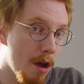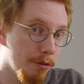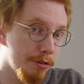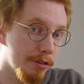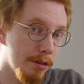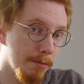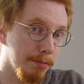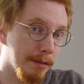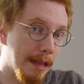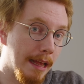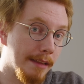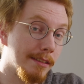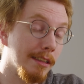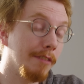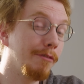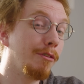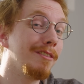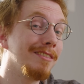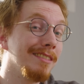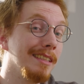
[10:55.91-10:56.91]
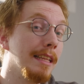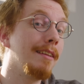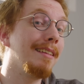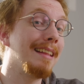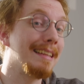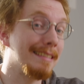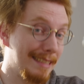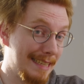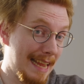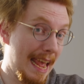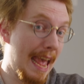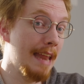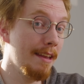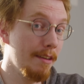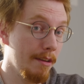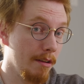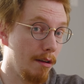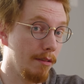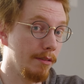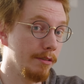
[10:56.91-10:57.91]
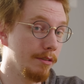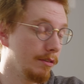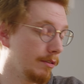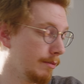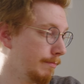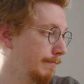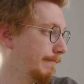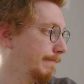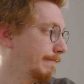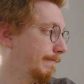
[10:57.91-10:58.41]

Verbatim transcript: ocean plastic for as little as ten dollars.